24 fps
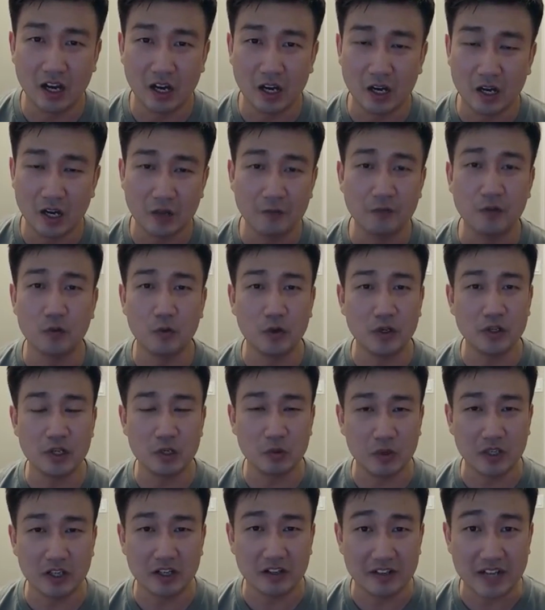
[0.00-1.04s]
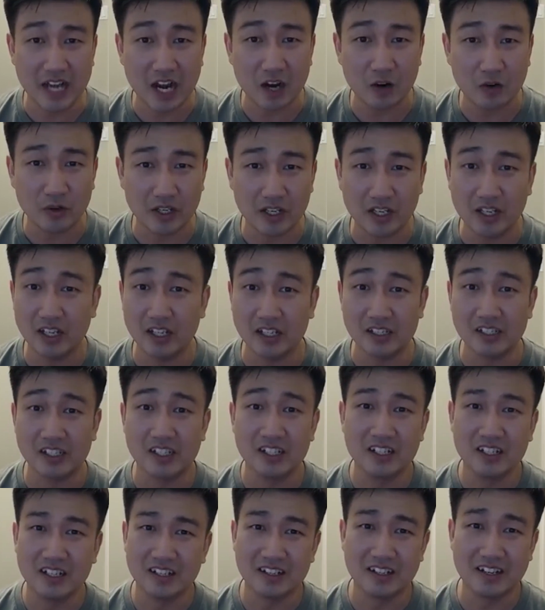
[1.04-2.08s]
If you're wondering what a noun is,
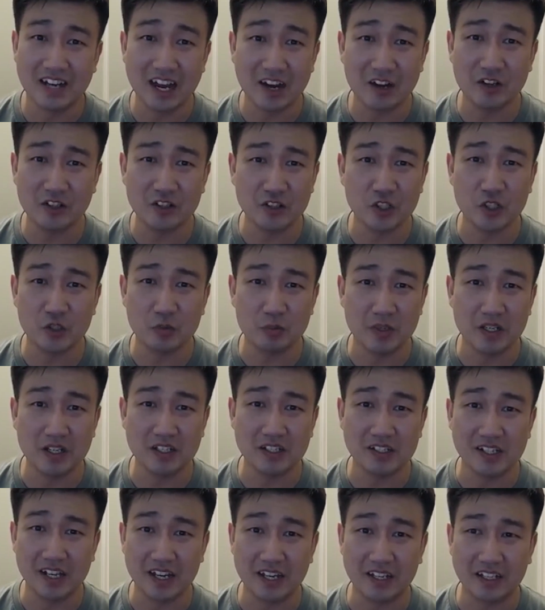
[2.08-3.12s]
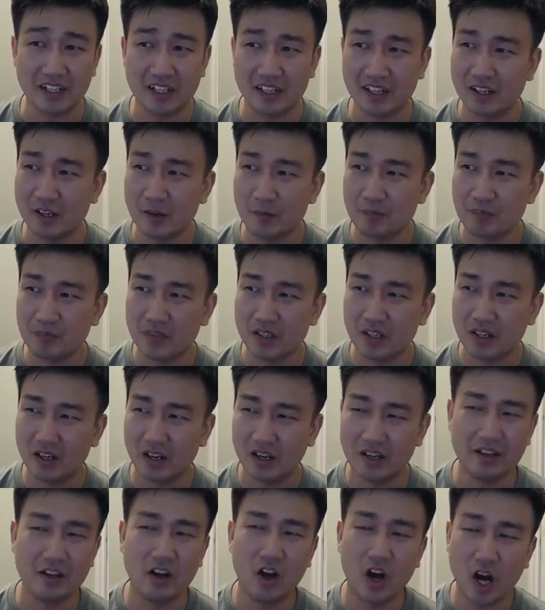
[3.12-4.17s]
noun just means like
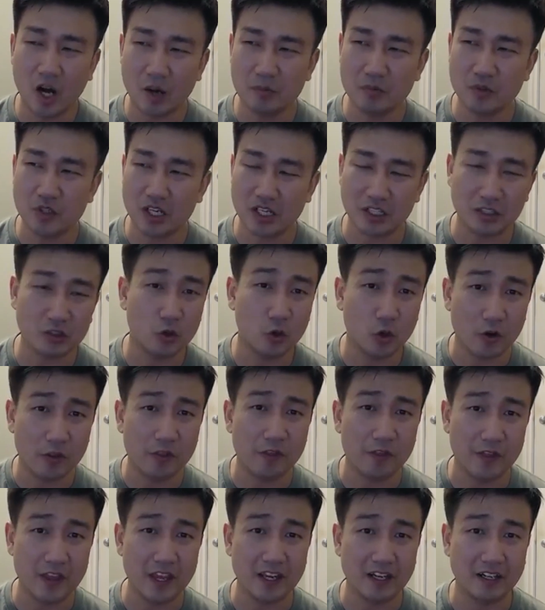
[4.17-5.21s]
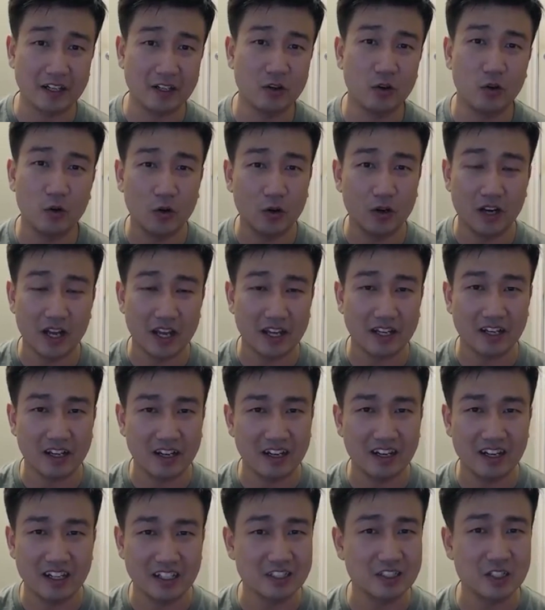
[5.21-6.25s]
an object or thing, or like
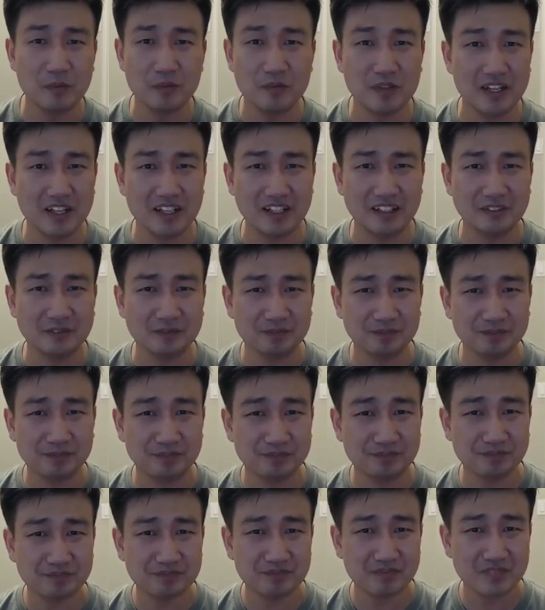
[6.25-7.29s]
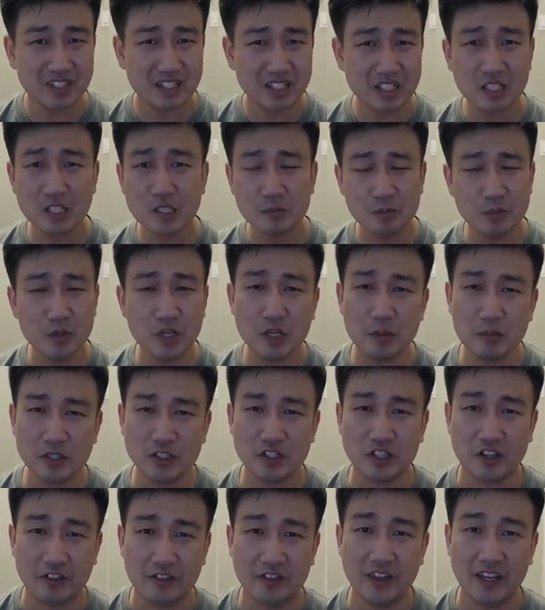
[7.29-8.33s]
something. It's pretty much
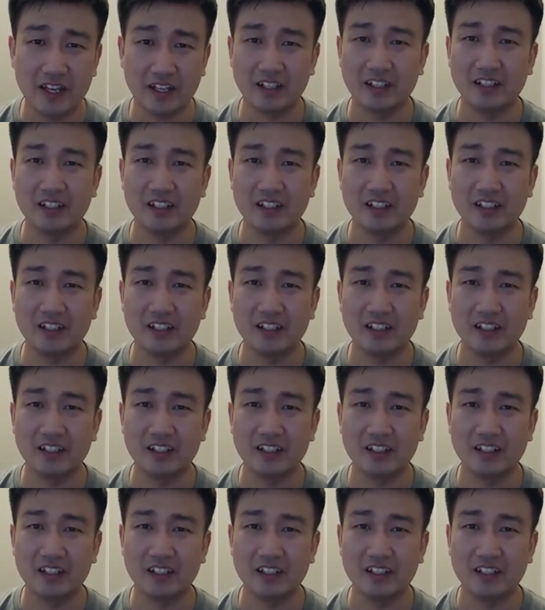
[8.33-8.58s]
a thing.